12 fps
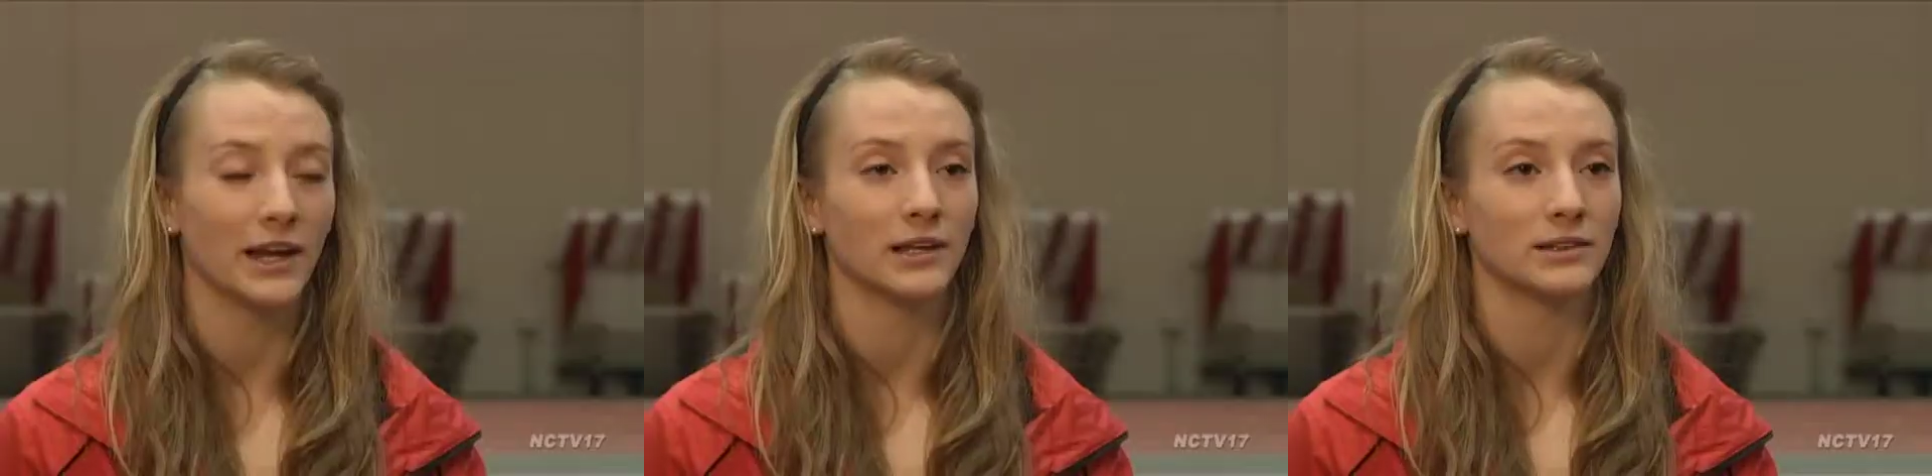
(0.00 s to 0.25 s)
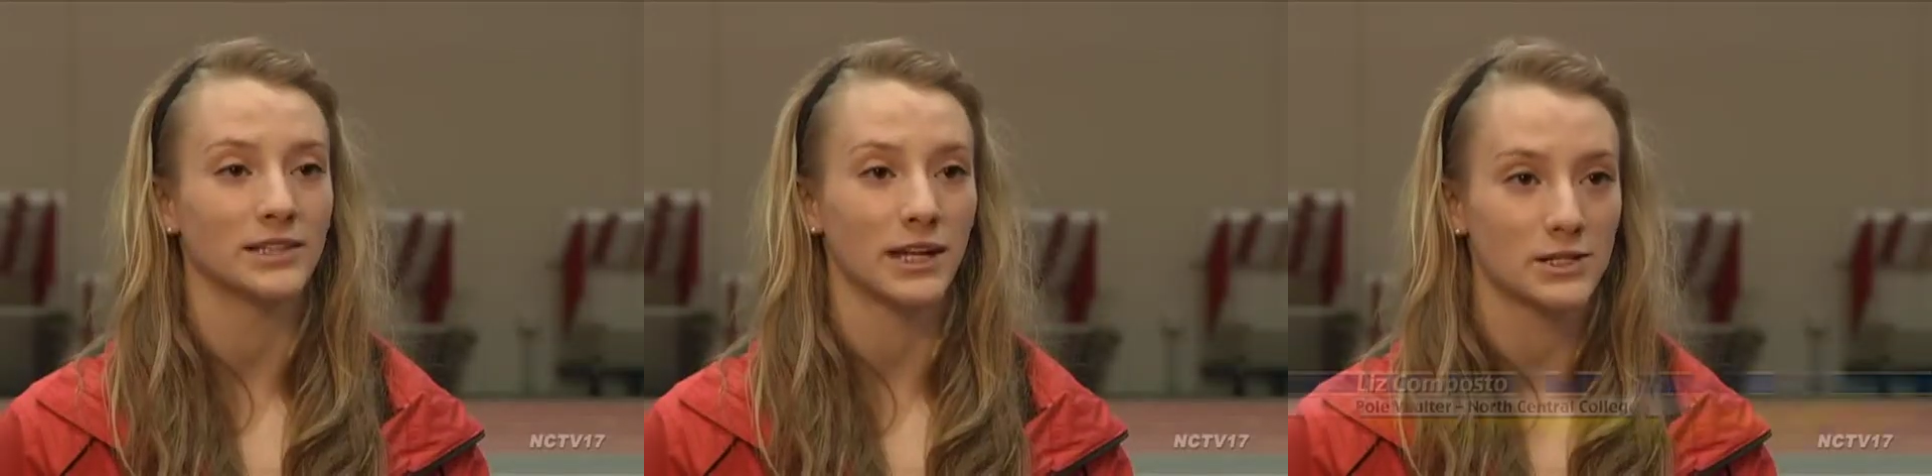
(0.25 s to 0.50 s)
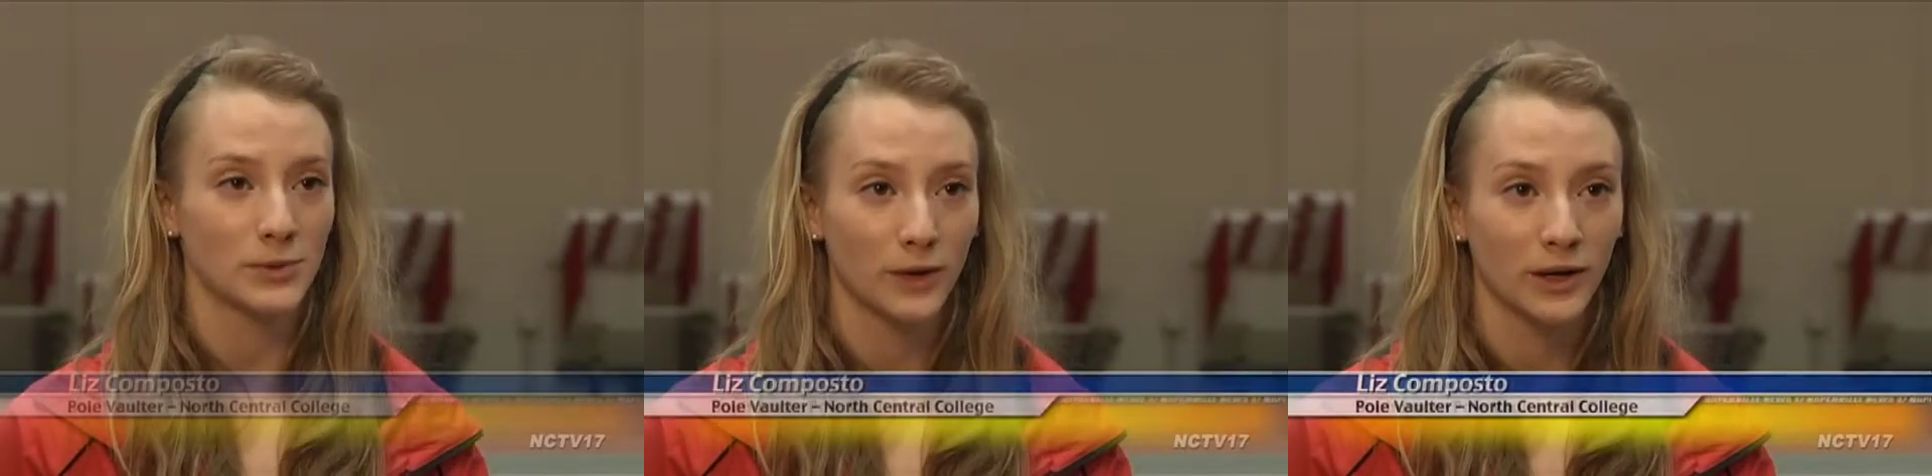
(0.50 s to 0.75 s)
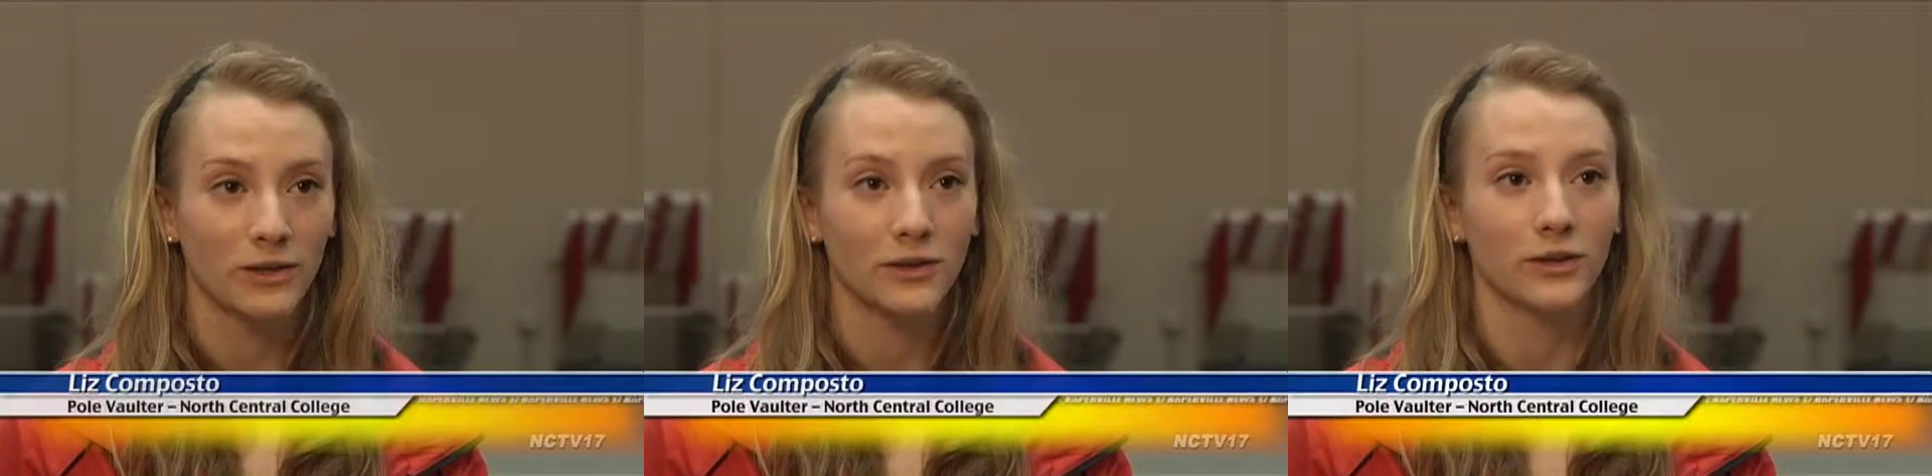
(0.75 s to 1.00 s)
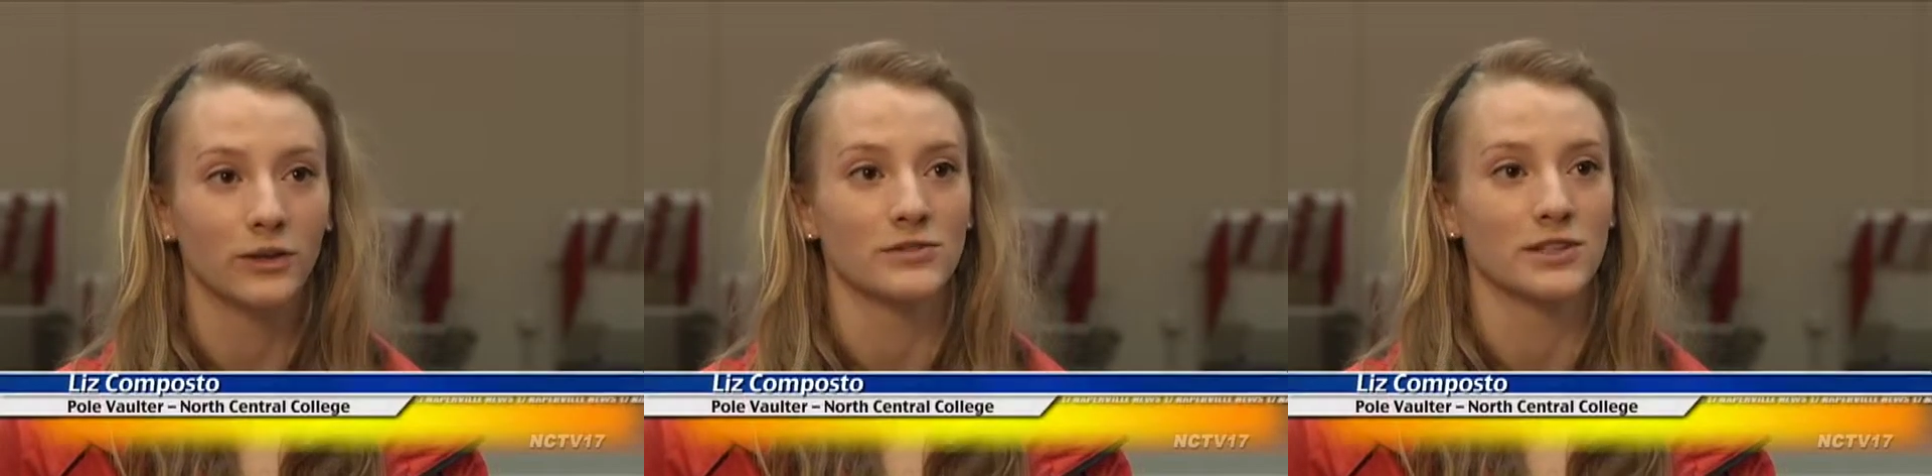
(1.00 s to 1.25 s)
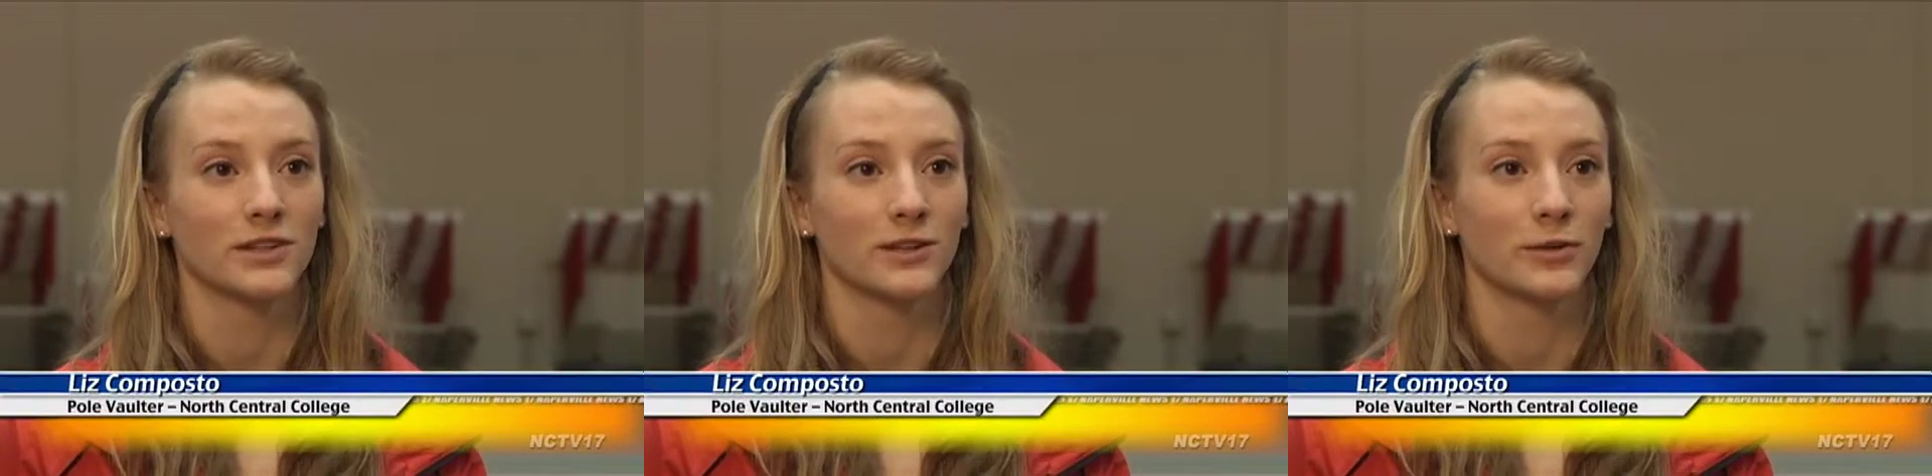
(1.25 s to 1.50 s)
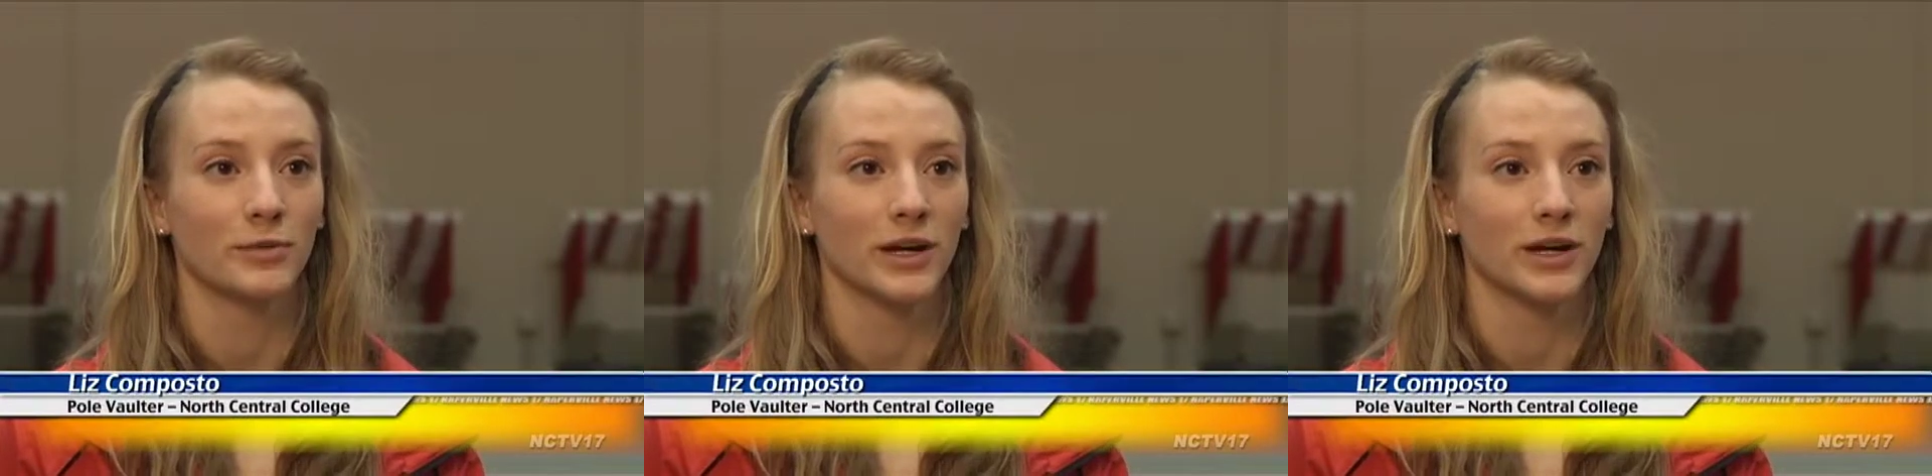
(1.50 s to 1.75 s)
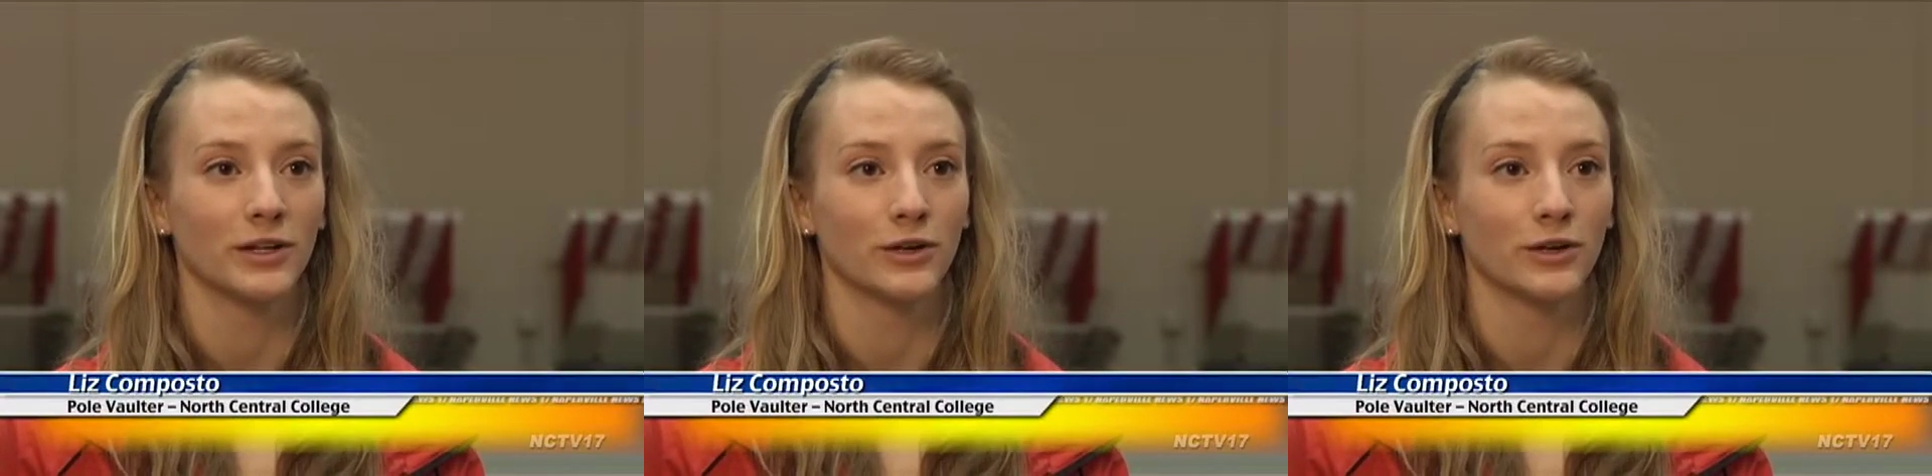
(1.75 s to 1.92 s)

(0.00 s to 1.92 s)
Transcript: It takes away the nerves a little bit.